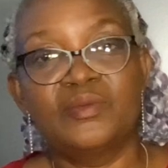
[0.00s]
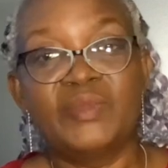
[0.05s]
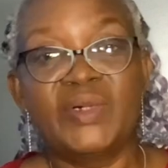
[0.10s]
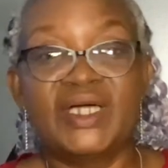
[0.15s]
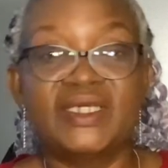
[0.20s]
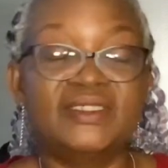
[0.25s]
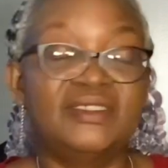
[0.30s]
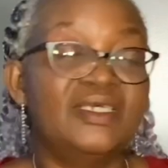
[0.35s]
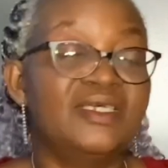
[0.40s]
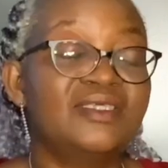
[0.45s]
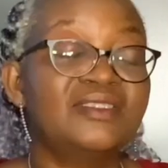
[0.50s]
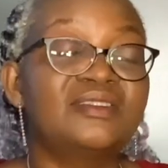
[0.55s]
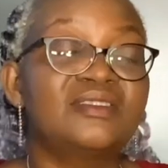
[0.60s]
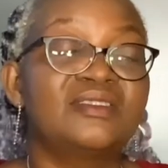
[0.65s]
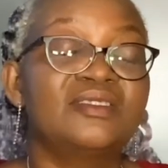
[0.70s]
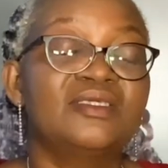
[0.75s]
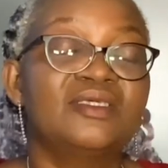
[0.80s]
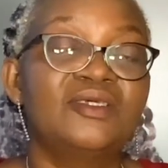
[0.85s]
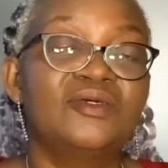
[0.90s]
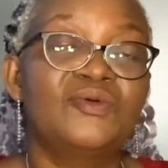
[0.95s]
but
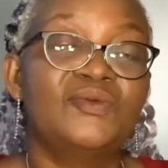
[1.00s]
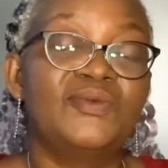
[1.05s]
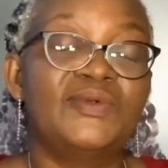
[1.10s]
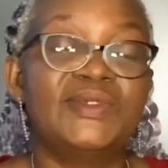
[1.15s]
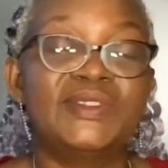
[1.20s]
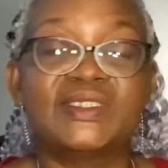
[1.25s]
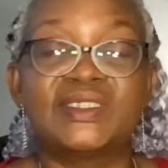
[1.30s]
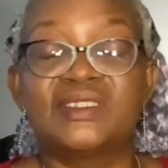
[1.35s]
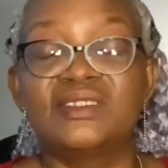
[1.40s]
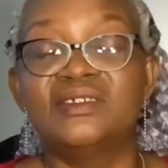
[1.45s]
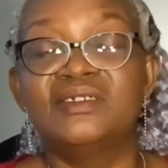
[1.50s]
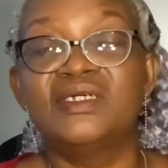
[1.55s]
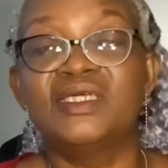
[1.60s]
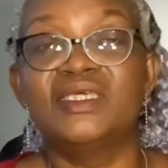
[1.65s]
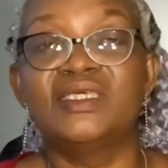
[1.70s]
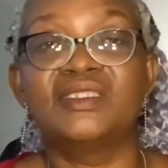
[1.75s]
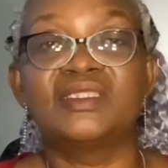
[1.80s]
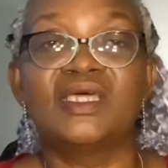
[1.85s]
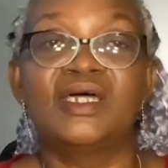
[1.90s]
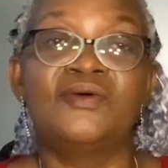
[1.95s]
yet we still
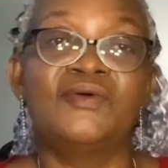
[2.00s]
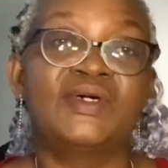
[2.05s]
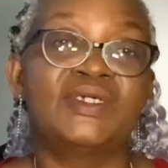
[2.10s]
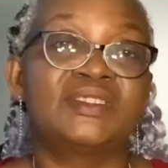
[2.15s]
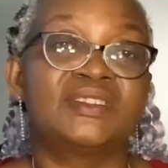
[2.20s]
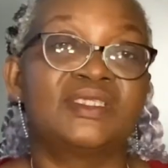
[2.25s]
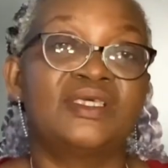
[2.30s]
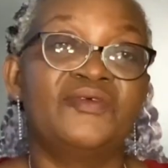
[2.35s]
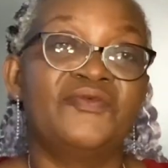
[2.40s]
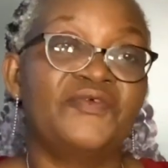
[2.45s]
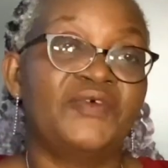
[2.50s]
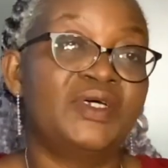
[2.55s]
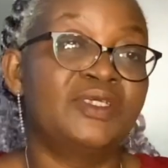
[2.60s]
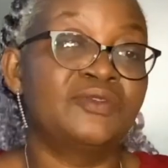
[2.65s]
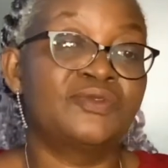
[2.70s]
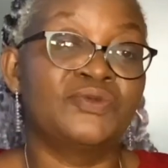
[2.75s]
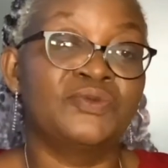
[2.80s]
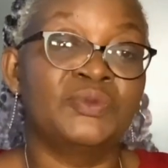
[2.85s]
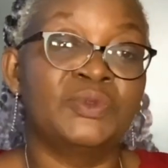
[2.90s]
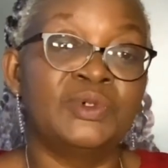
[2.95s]
hate ourselves
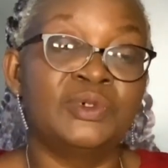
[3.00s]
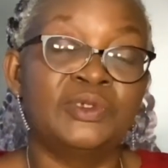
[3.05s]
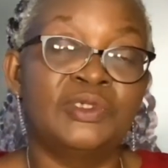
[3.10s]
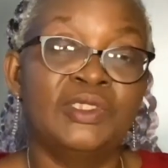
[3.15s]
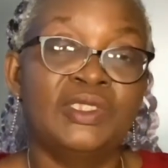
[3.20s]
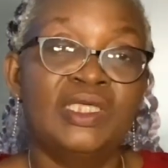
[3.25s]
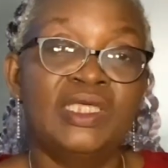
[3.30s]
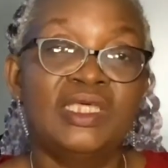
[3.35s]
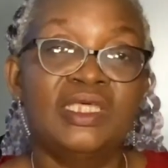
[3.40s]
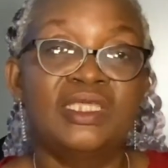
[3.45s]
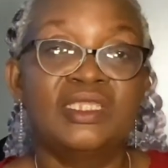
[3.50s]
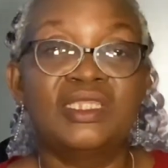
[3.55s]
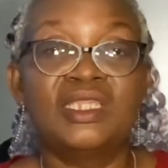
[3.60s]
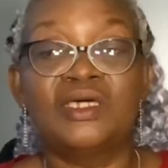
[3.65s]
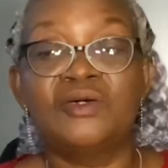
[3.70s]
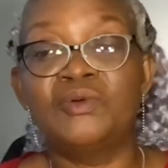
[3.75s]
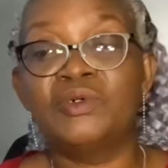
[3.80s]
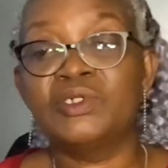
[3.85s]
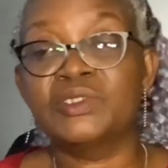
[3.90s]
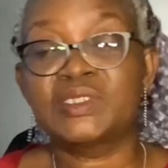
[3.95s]
as well.
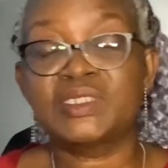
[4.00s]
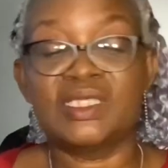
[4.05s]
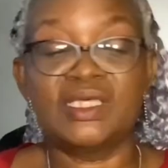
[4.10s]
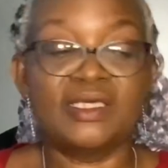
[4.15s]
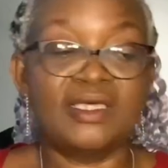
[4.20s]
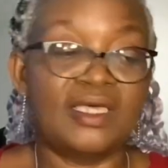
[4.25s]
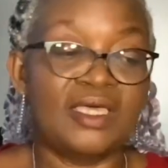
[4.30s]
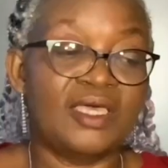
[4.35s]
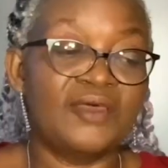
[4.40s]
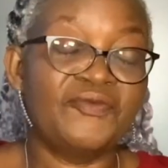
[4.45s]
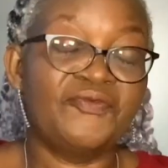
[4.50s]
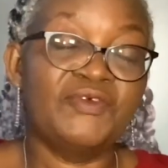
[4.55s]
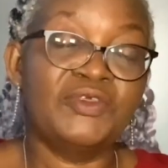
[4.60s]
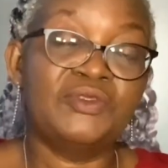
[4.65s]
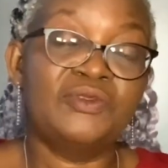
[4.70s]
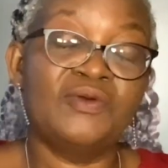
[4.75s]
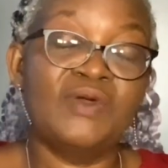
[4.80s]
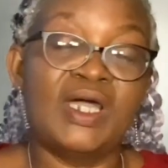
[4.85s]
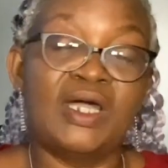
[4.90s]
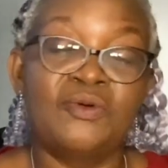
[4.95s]
There was a
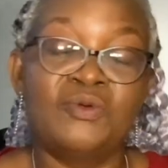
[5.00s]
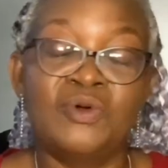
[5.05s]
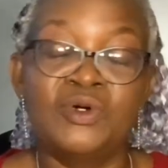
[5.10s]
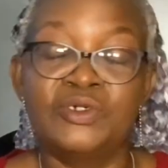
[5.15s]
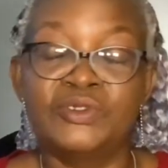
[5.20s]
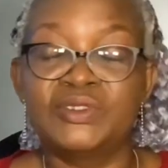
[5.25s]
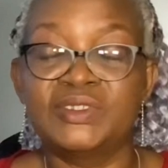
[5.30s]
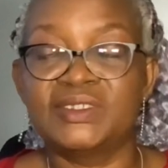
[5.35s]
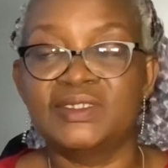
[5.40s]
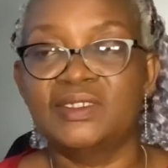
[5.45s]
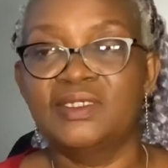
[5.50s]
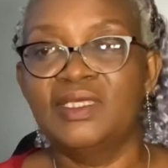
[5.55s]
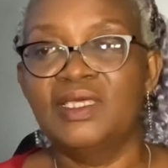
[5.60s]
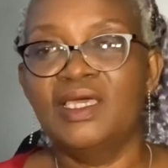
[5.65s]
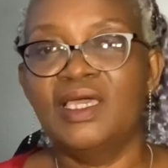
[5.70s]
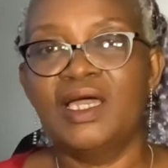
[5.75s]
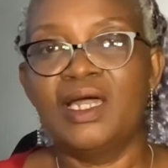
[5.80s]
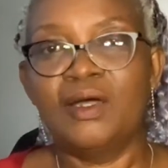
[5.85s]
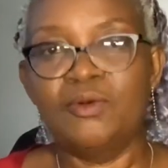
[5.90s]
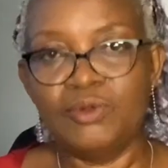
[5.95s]
video I watched.
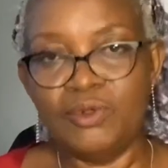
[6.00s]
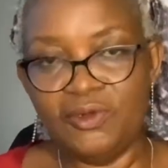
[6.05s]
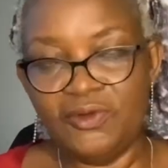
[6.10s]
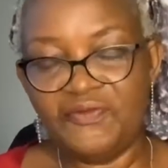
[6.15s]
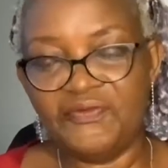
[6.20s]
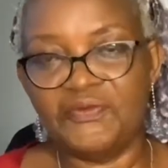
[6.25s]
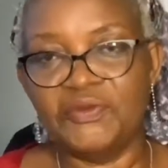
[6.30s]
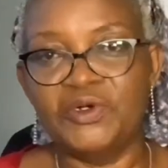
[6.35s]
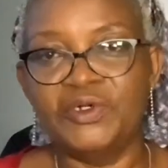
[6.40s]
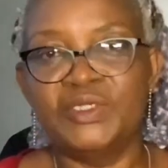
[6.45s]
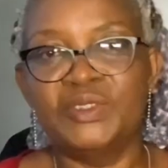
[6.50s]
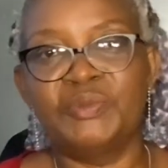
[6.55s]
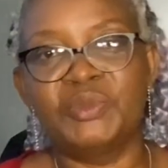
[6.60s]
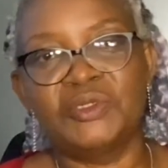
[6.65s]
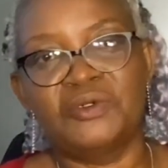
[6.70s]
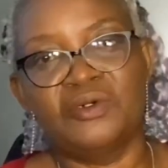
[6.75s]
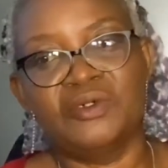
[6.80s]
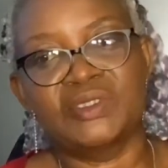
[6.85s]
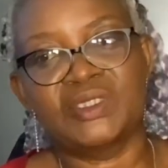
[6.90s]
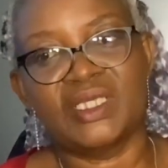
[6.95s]
I will look for it
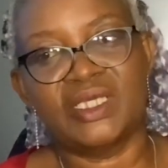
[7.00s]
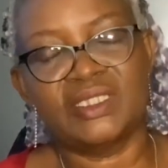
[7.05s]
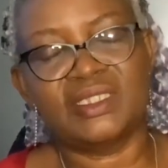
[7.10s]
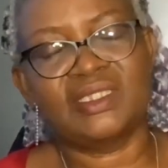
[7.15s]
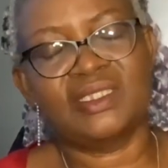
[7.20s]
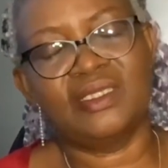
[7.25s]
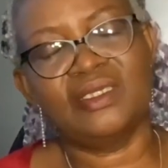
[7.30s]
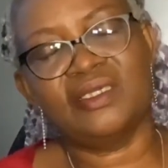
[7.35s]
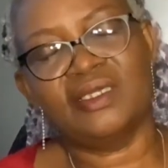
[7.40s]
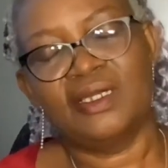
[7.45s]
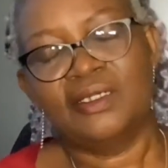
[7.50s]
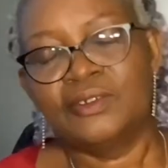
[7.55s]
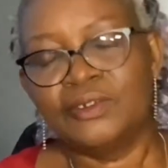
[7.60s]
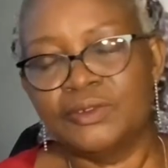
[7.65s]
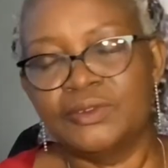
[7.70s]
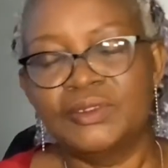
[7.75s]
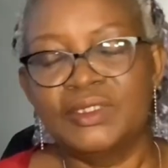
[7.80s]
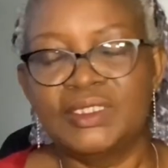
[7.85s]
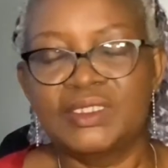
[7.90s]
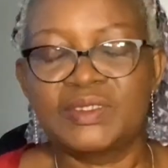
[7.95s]
because I think I
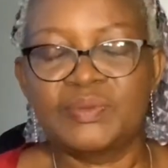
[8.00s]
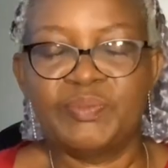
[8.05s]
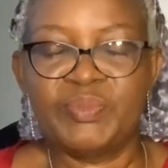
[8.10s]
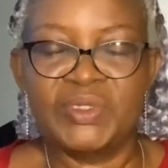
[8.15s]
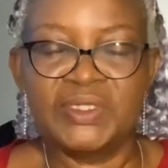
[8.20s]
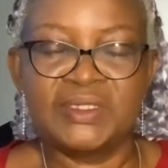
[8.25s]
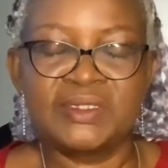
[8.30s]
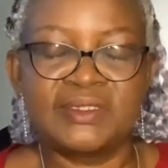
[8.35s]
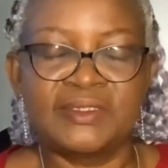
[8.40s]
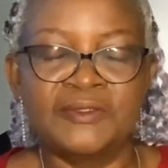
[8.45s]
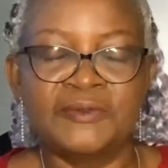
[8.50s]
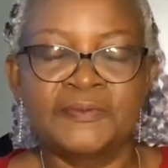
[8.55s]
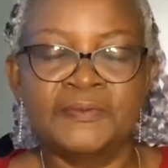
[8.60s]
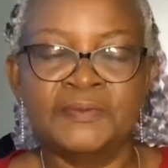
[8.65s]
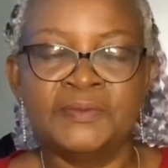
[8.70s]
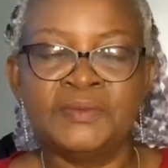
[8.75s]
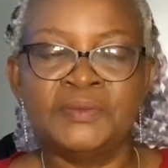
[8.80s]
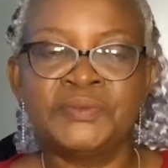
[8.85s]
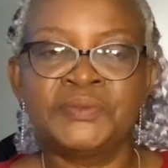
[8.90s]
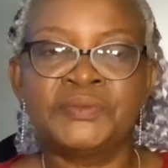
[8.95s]
know this person.